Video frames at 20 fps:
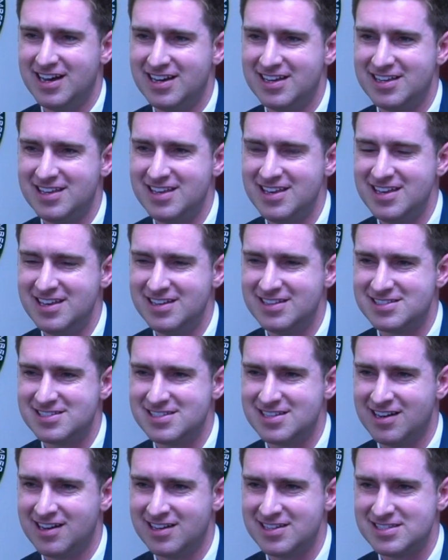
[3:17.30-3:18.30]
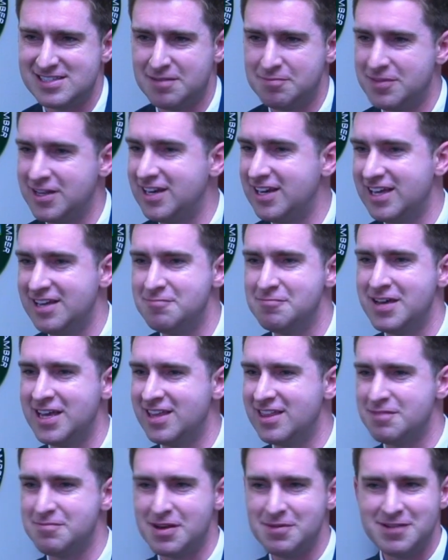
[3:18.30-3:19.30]
He saw something in
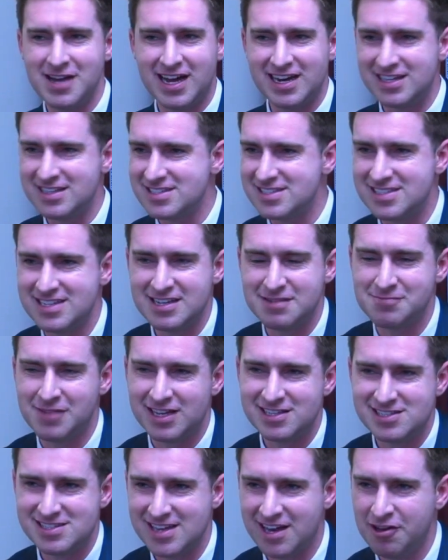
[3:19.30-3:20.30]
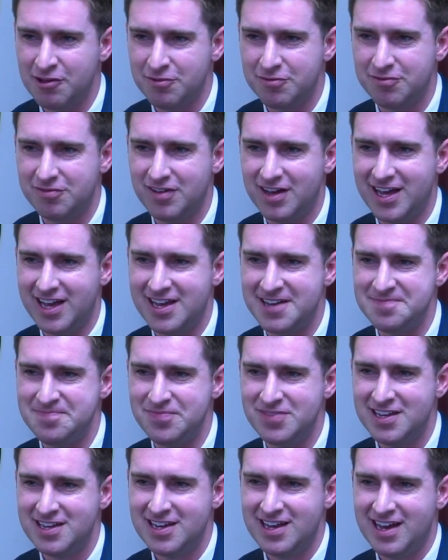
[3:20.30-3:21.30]
me that maybe I didn't see in myself. I
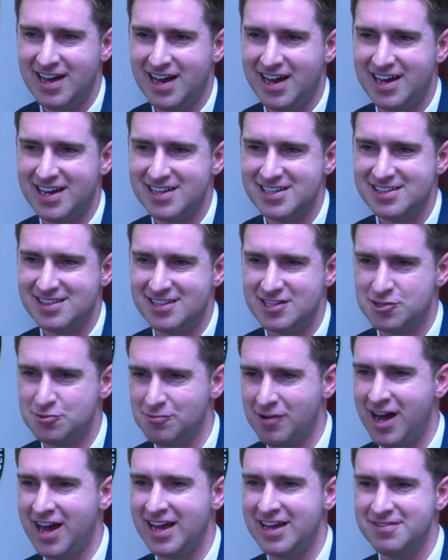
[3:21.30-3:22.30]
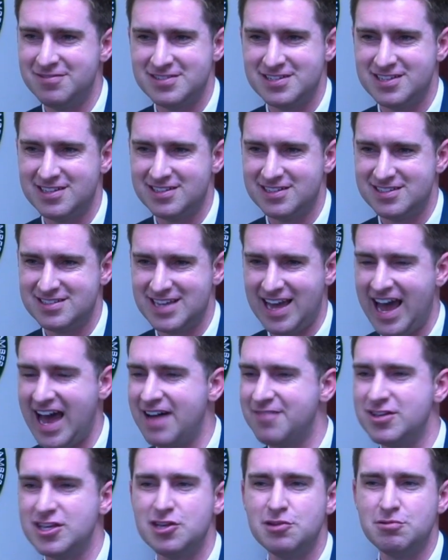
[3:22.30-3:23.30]
am the drive to
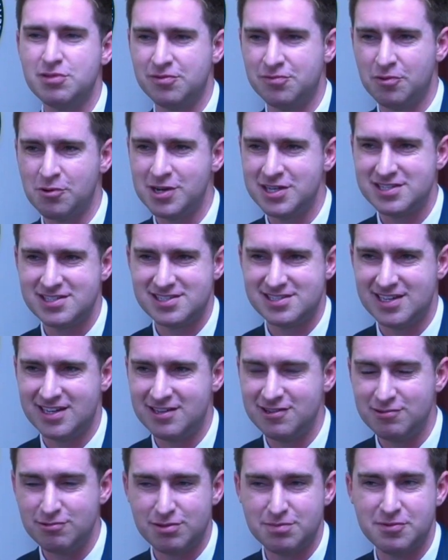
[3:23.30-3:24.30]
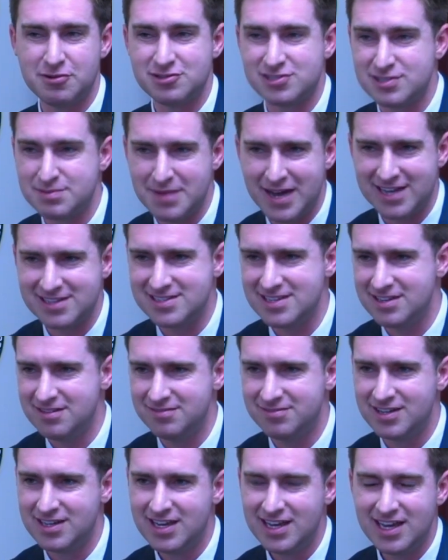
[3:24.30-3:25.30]
have a youth voice and youth
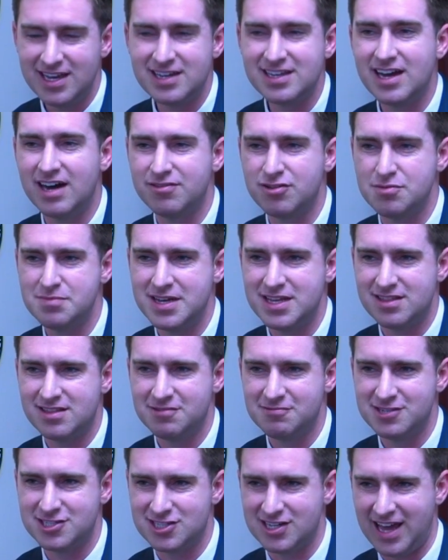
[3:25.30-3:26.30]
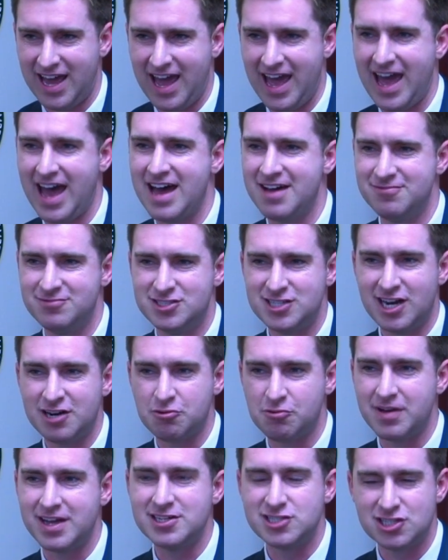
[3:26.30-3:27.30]
perspective in government, that we should have
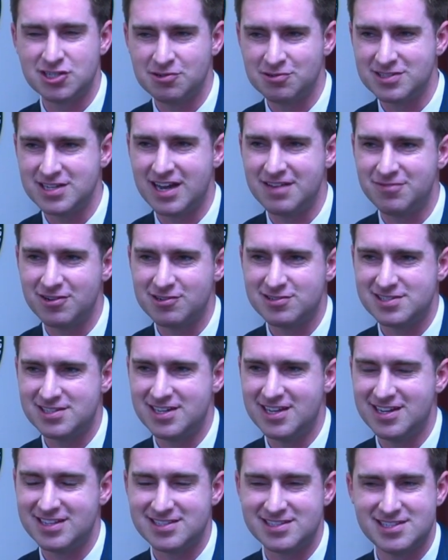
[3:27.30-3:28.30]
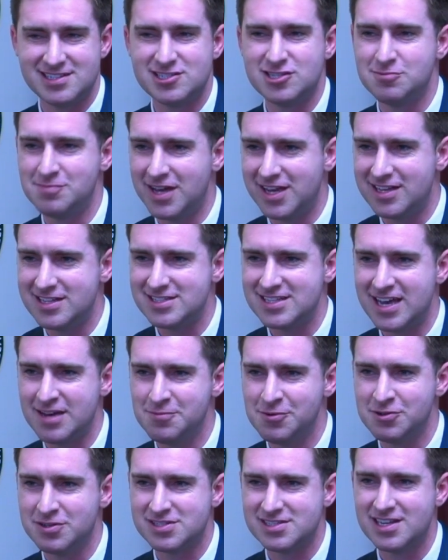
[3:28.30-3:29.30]
generational diversity at decision-making
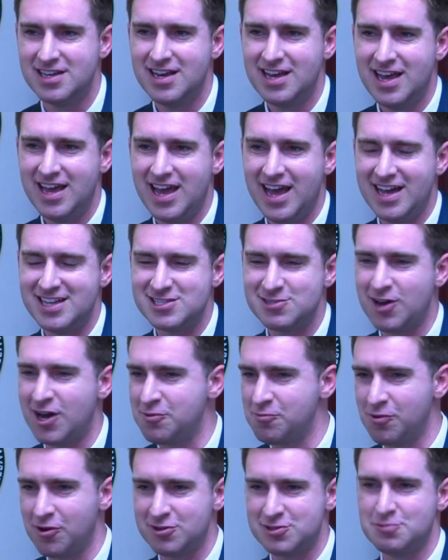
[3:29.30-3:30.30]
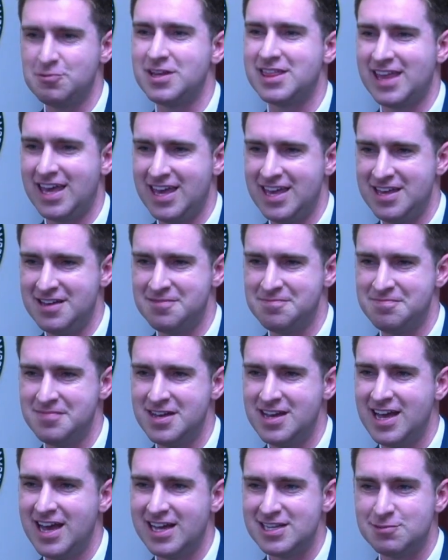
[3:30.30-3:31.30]
tables. And so I worked with him
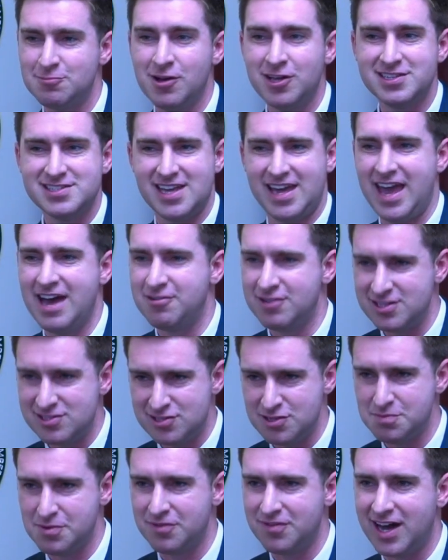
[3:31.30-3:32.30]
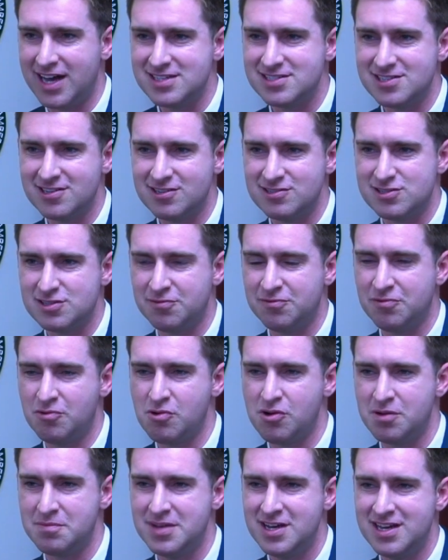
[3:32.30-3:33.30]
as well as a county supervisor to
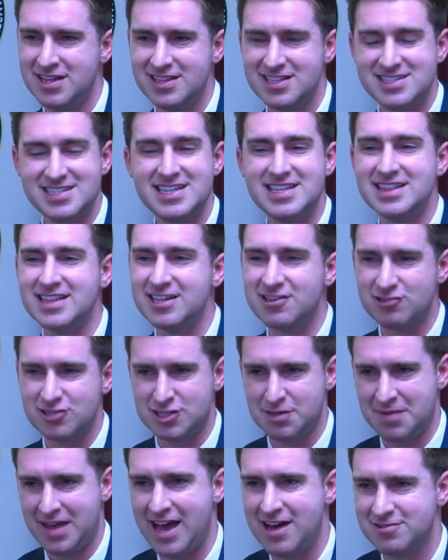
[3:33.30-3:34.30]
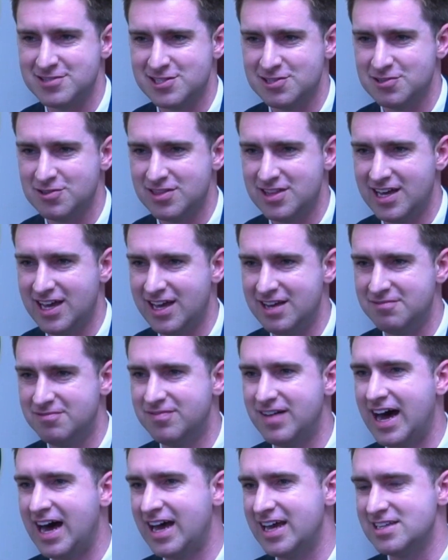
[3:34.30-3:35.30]
form the Teen Leadership Council that
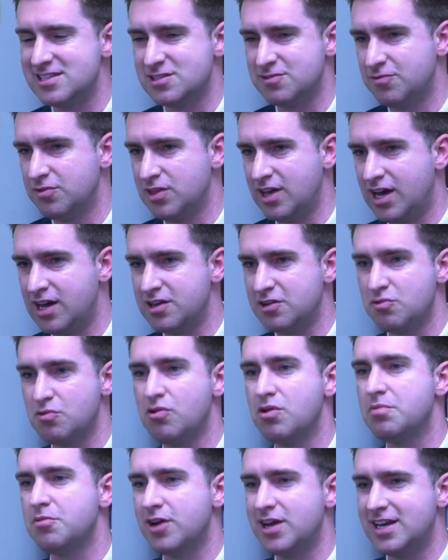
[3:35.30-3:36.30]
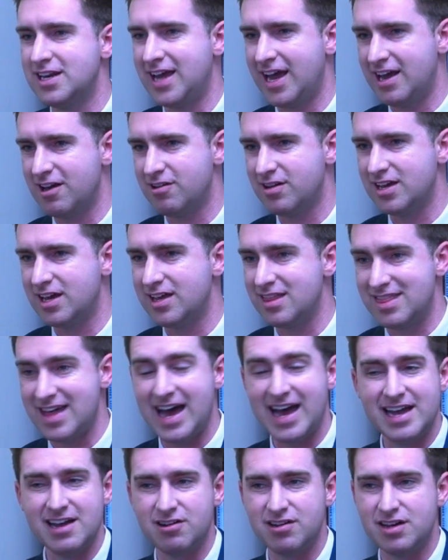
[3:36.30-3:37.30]
advised for the unincorporated area,
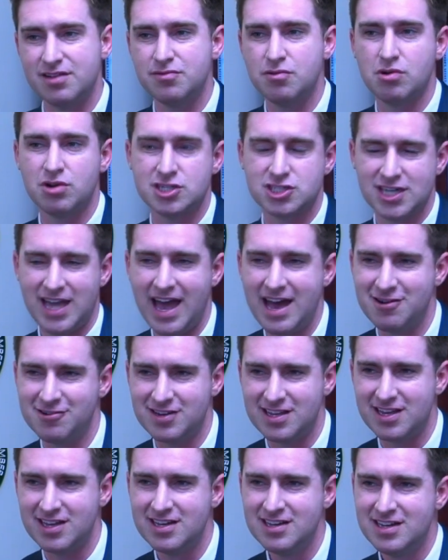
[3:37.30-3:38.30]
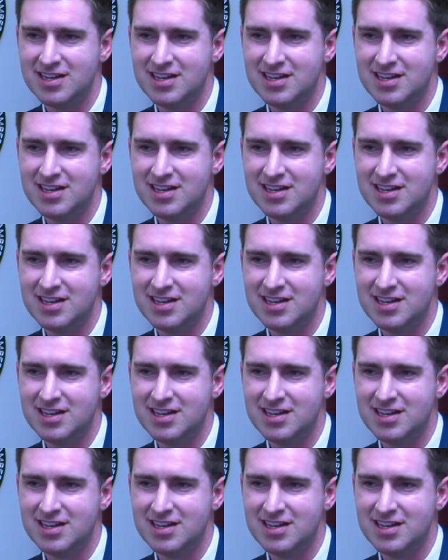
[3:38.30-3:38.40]
that area of Orange County,